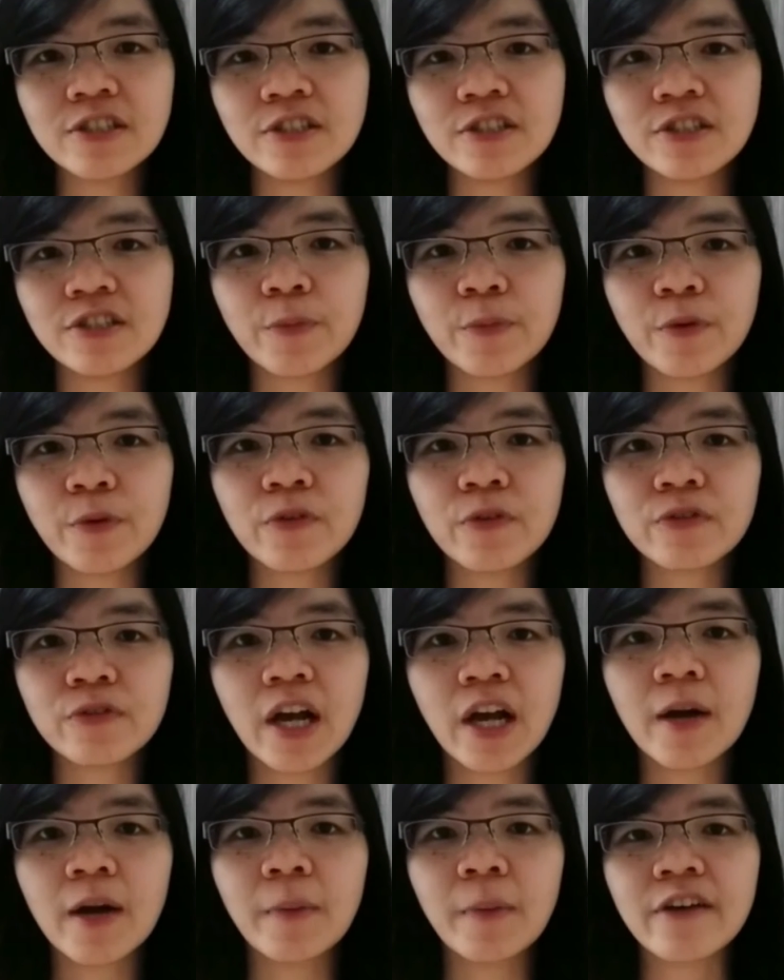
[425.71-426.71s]
teaching
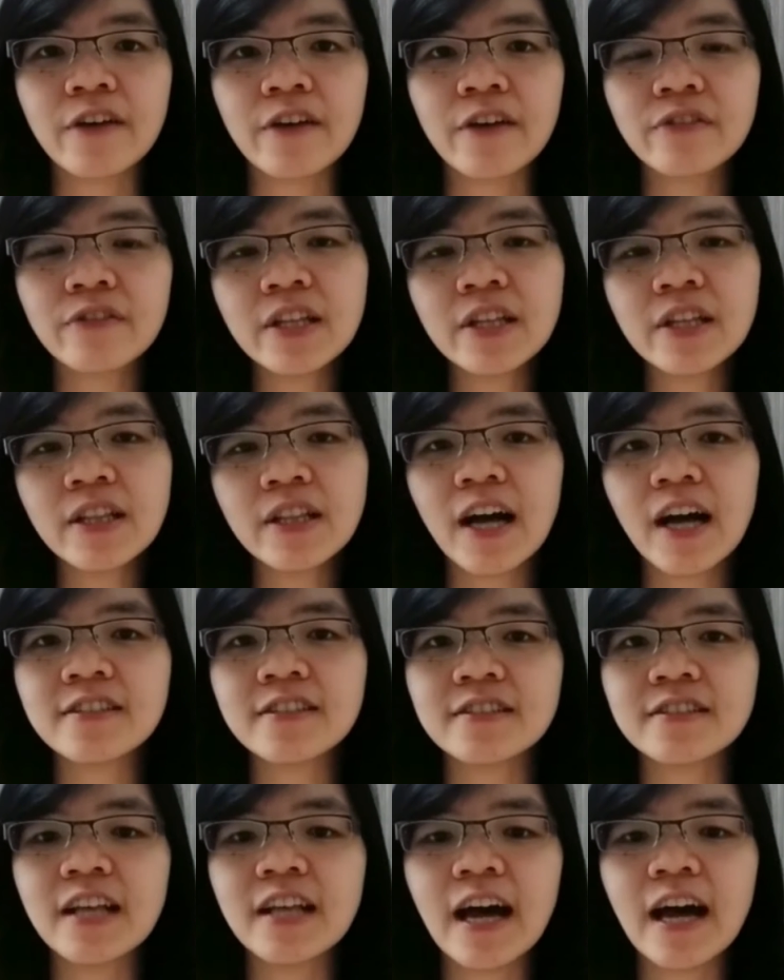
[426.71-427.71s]
program, I
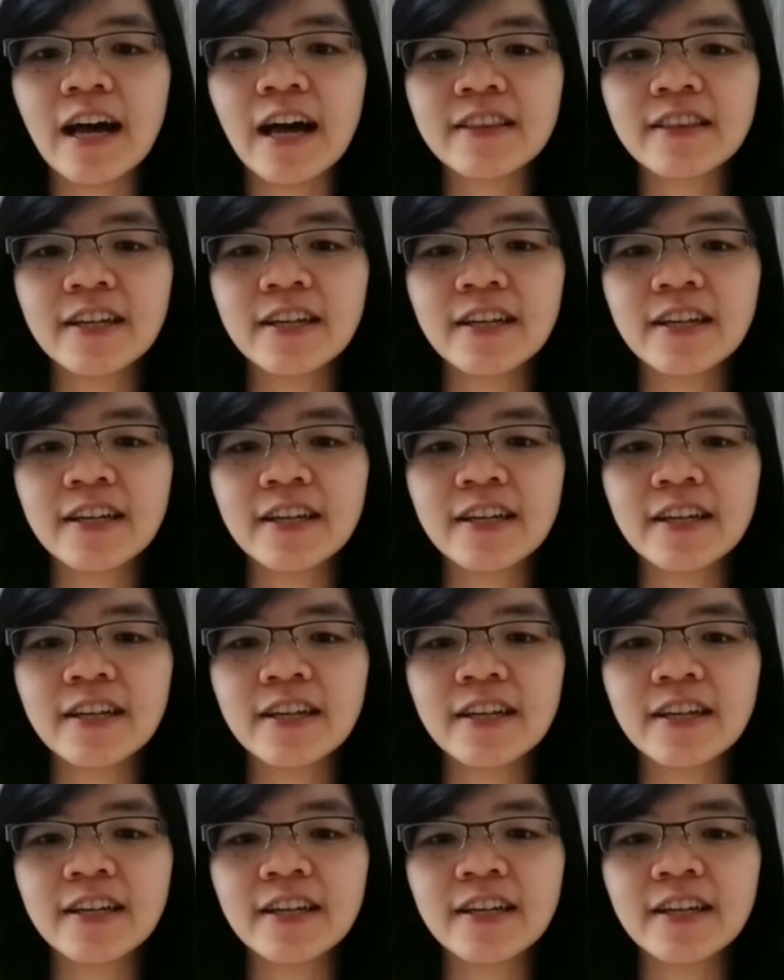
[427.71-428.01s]
realized that